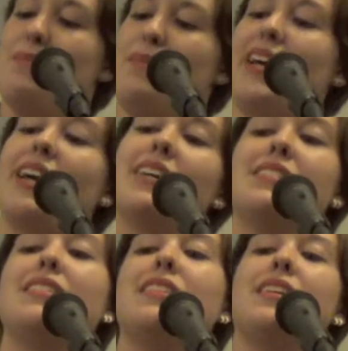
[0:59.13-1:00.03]
My
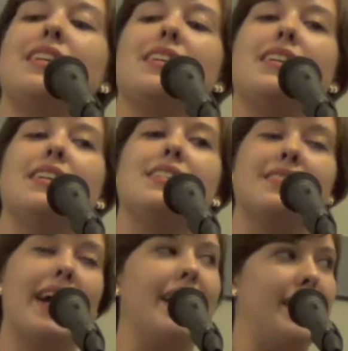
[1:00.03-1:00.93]
cousin is
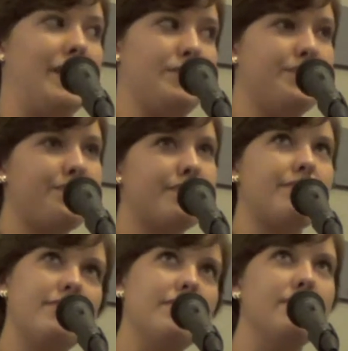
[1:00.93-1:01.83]
dying.
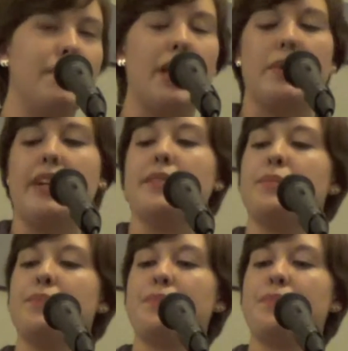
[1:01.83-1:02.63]
Maybe.